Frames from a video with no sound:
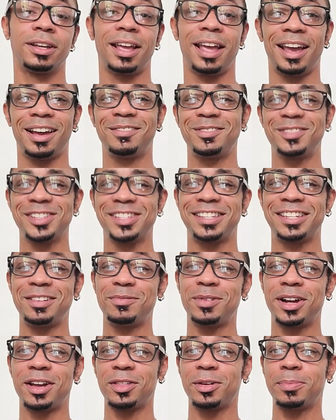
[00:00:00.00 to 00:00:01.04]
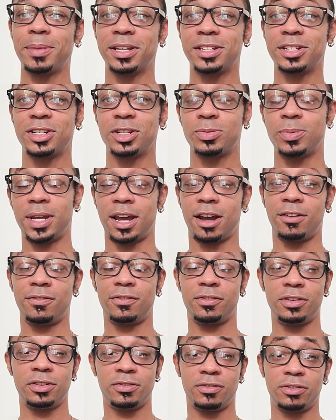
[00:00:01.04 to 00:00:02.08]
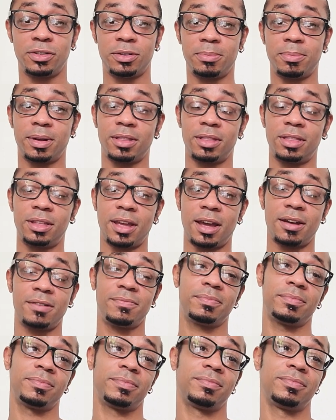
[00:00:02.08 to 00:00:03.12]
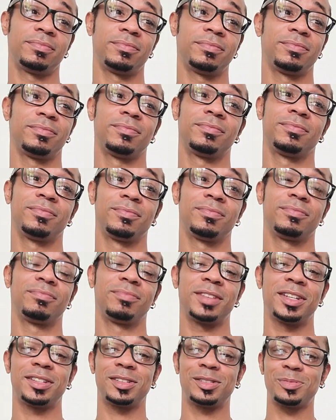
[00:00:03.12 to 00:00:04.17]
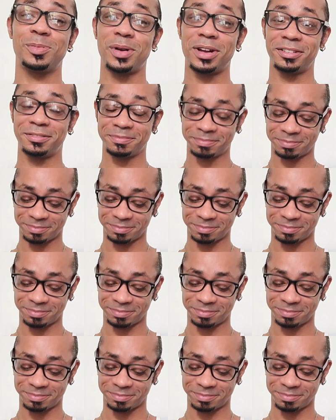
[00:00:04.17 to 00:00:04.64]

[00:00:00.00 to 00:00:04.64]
And we'll see what other messages we have for you for the month, yeah? This is one.